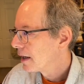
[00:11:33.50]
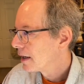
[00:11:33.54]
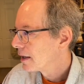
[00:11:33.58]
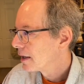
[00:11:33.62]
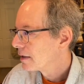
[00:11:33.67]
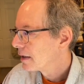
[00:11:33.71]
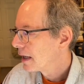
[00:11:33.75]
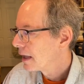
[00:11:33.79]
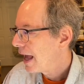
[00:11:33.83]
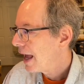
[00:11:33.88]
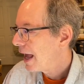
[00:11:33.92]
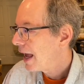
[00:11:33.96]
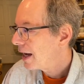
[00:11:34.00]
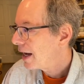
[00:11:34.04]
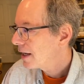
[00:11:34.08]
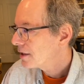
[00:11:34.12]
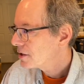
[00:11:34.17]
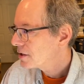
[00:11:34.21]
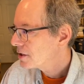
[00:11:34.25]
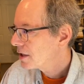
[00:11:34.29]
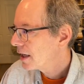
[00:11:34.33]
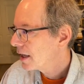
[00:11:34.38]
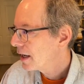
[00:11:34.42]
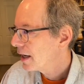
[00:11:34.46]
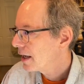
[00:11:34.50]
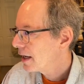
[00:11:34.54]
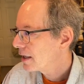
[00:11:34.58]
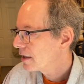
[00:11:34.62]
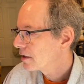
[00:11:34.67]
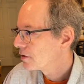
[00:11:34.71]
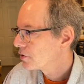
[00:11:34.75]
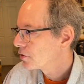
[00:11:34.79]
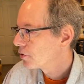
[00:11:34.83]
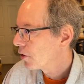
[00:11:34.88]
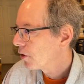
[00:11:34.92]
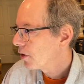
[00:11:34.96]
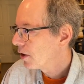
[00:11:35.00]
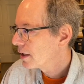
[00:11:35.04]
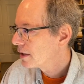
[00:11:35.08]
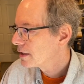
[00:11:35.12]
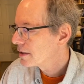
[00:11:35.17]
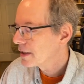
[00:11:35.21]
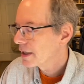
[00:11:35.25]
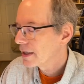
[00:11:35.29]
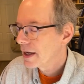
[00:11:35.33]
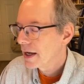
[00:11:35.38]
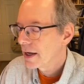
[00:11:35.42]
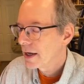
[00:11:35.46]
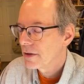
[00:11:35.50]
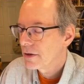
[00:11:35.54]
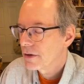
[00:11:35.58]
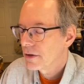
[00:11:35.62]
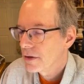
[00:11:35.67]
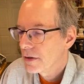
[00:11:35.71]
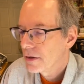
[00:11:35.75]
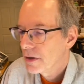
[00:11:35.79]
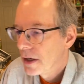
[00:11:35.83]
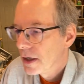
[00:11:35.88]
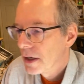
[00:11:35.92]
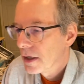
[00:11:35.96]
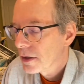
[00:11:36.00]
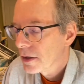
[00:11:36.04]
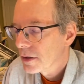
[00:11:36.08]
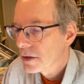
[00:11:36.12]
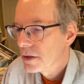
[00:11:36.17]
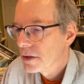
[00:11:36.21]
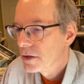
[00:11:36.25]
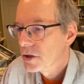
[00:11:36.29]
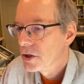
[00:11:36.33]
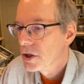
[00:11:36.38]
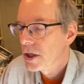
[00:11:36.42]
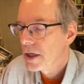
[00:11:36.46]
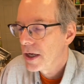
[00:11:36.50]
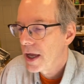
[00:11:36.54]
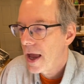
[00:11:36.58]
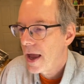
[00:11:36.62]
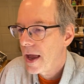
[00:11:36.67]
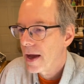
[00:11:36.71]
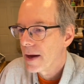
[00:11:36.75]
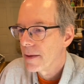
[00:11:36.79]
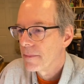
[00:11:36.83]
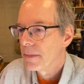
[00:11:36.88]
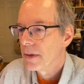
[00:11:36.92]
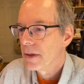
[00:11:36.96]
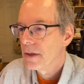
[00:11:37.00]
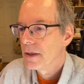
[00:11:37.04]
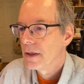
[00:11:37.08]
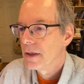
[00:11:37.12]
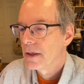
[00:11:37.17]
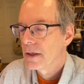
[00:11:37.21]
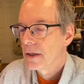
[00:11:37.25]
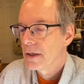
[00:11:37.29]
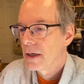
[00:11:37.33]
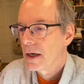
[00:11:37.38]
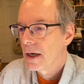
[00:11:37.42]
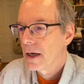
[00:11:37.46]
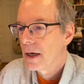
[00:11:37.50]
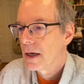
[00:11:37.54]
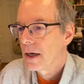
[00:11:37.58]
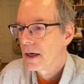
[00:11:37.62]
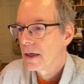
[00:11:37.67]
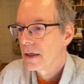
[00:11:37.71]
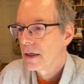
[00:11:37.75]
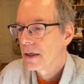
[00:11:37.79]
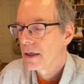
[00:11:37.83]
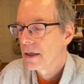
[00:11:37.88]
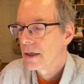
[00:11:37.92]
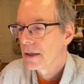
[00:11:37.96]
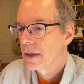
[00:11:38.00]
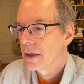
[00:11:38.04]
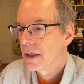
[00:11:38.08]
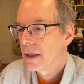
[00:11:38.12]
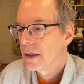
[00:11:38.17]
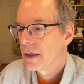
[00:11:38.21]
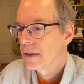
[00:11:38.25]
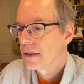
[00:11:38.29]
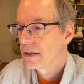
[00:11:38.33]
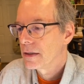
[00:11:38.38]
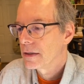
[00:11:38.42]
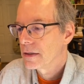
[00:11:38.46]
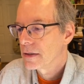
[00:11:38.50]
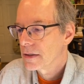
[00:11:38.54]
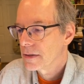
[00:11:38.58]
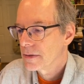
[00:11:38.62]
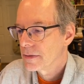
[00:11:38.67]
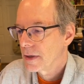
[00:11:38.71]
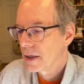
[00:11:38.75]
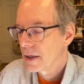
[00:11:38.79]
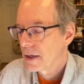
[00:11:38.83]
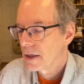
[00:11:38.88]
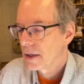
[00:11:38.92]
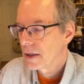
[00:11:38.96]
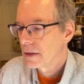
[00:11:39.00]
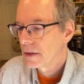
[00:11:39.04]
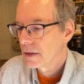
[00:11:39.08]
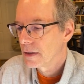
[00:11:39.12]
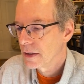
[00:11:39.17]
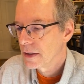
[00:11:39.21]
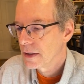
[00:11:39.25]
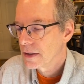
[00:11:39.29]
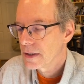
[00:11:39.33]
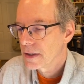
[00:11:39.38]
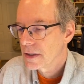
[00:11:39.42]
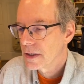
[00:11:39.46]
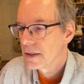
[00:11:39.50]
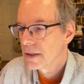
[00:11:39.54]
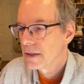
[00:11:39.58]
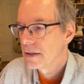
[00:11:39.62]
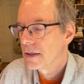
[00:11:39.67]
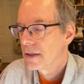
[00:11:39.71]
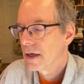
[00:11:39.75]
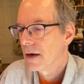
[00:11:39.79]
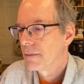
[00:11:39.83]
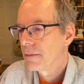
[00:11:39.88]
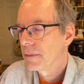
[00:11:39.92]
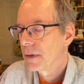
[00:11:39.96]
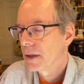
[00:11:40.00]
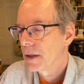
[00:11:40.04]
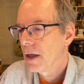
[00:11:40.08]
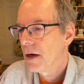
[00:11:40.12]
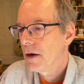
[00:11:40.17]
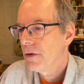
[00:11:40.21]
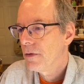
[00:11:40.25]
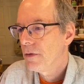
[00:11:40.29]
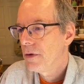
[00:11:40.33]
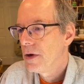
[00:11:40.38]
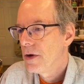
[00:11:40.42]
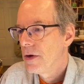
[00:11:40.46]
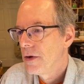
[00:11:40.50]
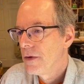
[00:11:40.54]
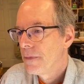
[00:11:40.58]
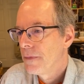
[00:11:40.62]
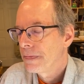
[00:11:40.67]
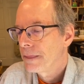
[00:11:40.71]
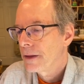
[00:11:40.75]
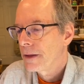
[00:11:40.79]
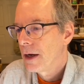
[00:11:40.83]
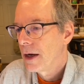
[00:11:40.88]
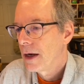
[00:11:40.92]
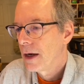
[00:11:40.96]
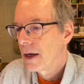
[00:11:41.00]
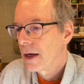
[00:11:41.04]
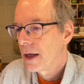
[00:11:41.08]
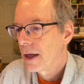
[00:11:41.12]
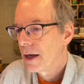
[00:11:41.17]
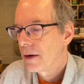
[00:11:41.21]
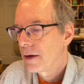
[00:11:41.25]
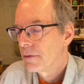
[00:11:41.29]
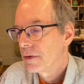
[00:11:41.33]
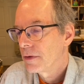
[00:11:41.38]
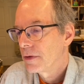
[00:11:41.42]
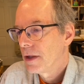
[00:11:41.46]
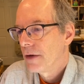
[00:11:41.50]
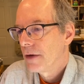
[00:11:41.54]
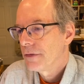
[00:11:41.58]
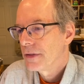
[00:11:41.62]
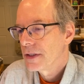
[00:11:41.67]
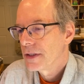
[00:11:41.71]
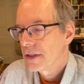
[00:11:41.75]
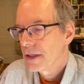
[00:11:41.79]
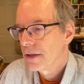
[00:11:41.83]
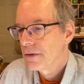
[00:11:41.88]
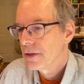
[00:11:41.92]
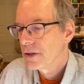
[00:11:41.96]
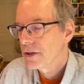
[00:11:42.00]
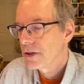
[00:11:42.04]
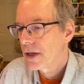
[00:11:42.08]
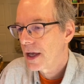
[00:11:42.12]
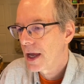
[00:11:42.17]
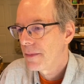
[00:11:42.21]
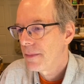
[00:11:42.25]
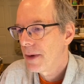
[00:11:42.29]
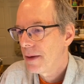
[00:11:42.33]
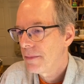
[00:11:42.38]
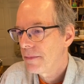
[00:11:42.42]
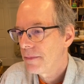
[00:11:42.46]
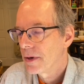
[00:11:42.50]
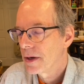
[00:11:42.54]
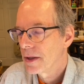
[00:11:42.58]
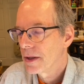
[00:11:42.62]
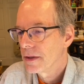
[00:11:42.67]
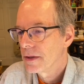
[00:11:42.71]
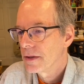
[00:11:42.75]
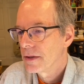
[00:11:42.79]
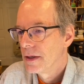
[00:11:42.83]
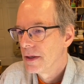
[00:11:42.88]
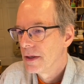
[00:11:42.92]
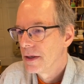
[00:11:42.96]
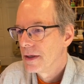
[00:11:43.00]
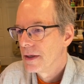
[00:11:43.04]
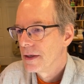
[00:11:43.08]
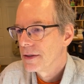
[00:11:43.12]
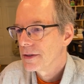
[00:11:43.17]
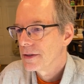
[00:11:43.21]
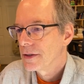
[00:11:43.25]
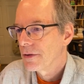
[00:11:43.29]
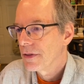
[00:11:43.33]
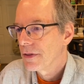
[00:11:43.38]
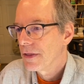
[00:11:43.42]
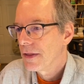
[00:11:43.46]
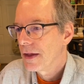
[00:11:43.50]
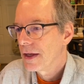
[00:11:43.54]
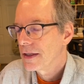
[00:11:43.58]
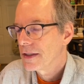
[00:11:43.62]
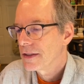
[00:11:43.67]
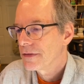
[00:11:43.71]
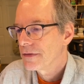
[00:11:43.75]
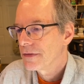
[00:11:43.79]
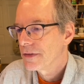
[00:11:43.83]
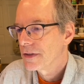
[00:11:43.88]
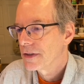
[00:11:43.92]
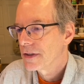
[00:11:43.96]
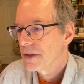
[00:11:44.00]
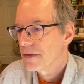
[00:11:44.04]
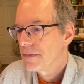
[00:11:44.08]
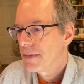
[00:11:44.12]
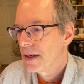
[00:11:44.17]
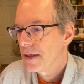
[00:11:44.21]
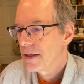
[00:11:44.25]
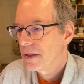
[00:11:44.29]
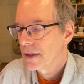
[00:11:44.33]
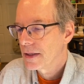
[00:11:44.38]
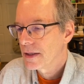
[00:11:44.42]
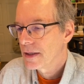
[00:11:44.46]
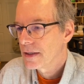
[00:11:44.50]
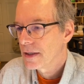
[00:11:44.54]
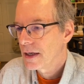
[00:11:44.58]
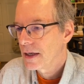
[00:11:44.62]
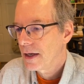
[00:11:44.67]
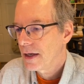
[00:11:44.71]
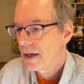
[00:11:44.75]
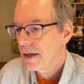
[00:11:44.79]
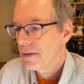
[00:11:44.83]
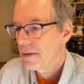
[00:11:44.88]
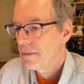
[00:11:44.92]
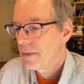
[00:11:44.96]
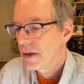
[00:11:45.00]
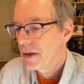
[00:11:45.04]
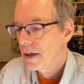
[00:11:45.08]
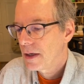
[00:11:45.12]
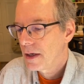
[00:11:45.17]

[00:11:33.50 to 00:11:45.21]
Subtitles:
hashtag drawingtogethergm. Again, it's listed down below, and we'd love to see what you came up with. So thanks for spending the time